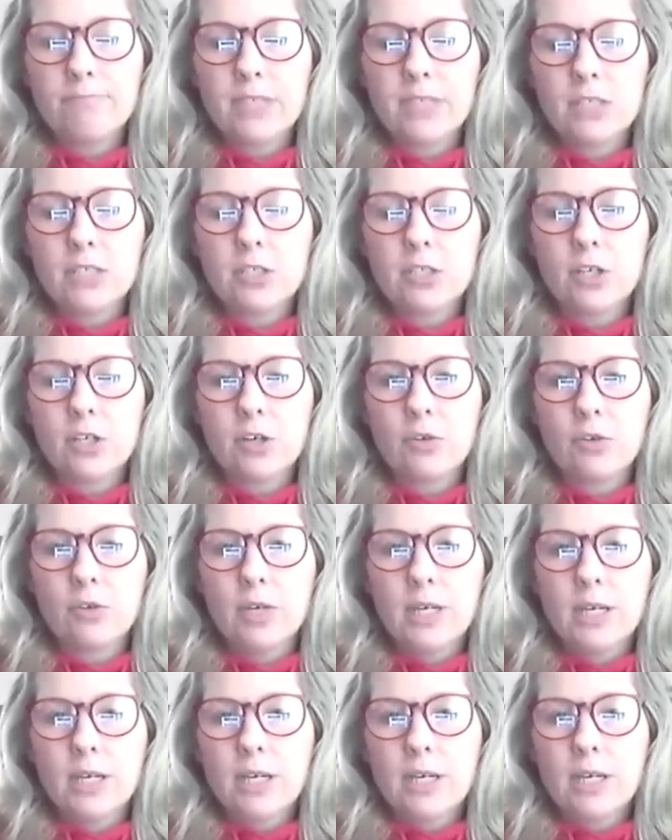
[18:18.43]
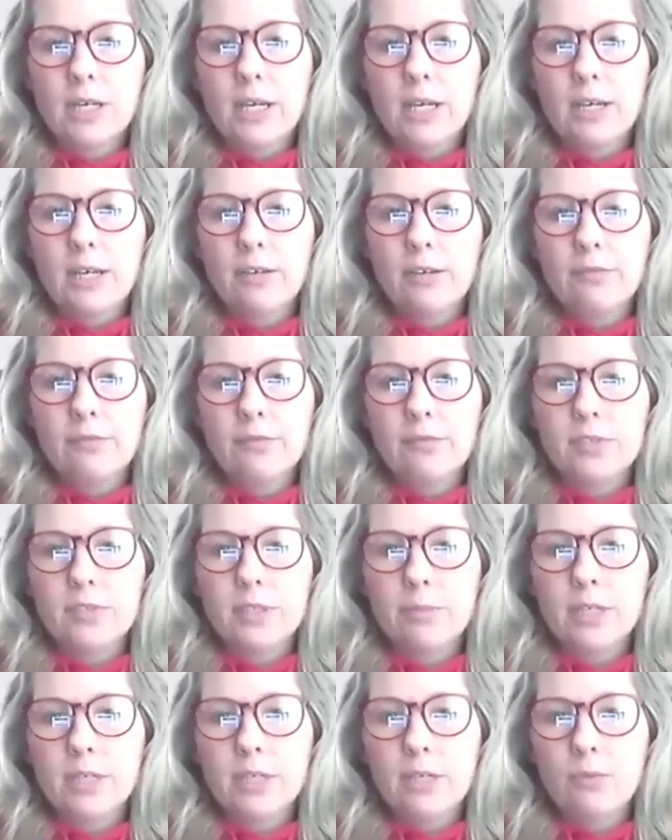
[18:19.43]
So if
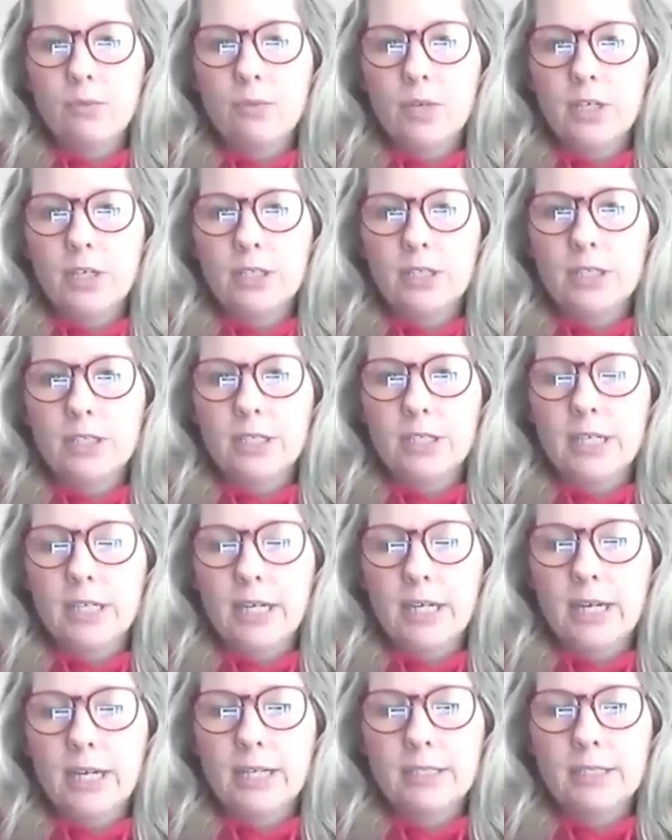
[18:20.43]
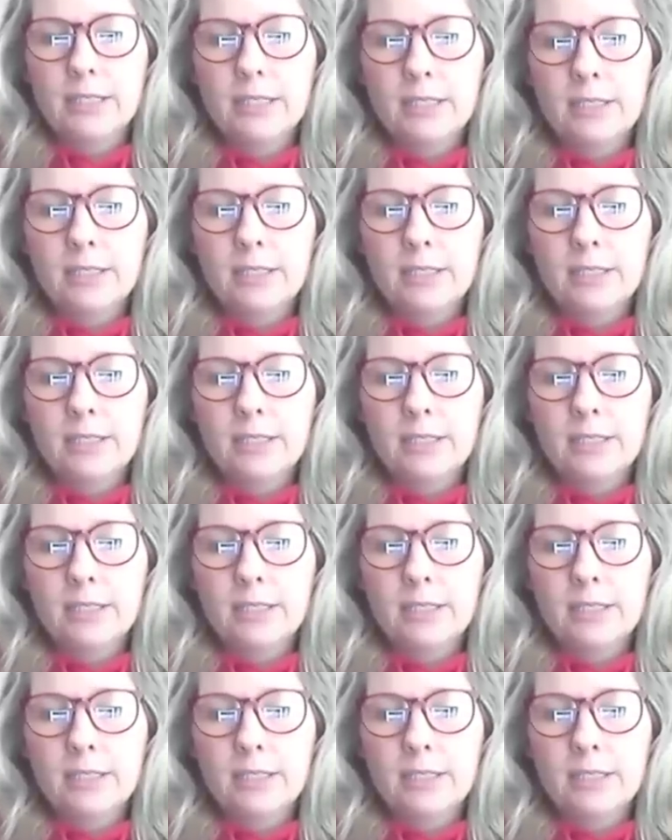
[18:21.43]
somebody wanted to get,